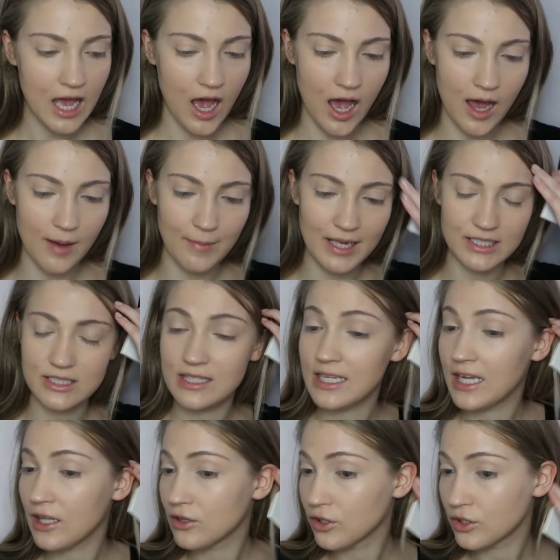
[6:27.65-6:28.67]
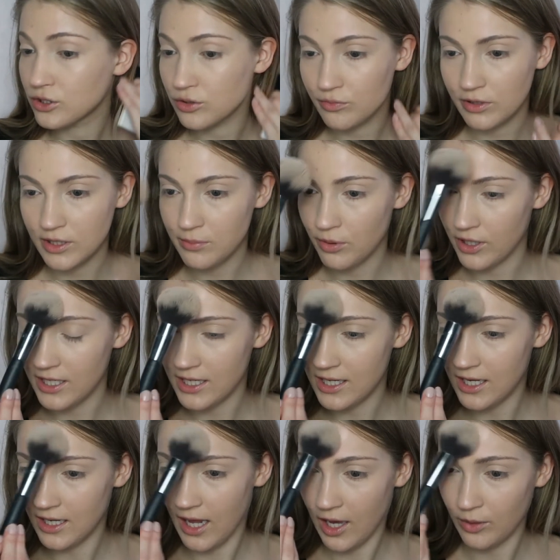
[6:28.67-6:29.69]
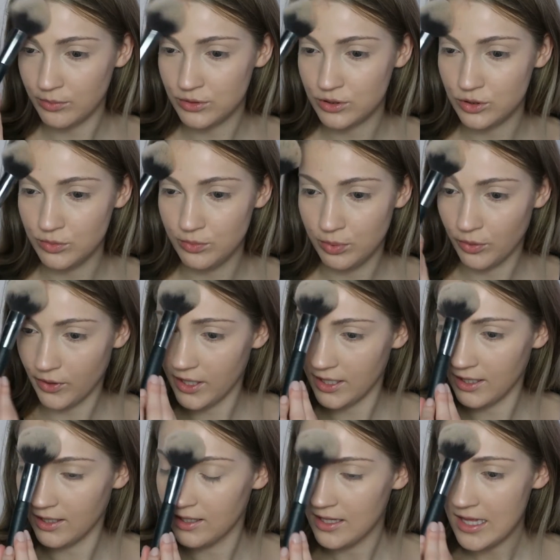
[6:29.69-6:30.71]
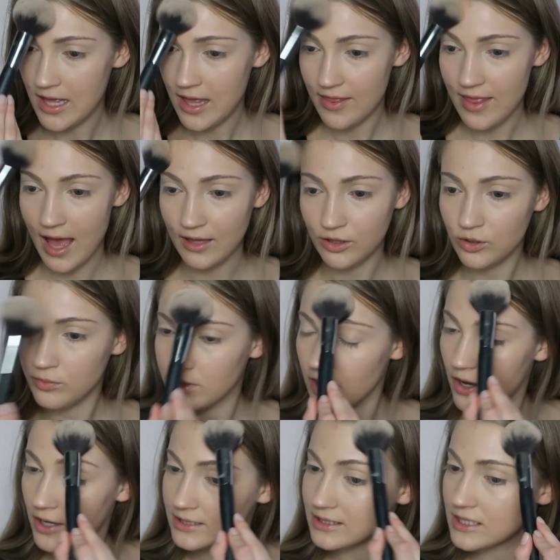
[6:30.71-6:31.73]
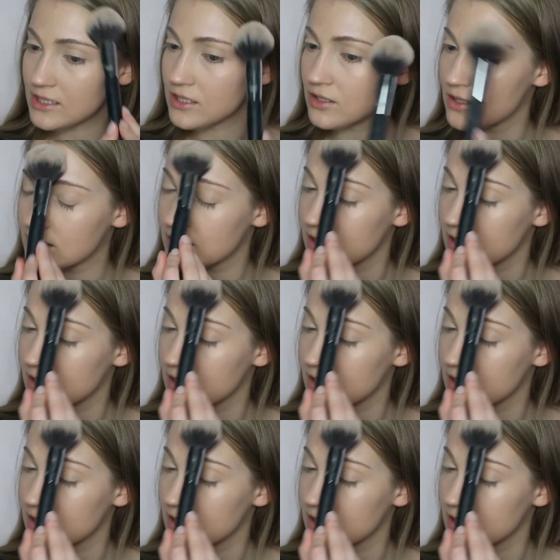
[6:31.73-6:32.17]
I think it looks really pretty and helps to bring that luminosity to the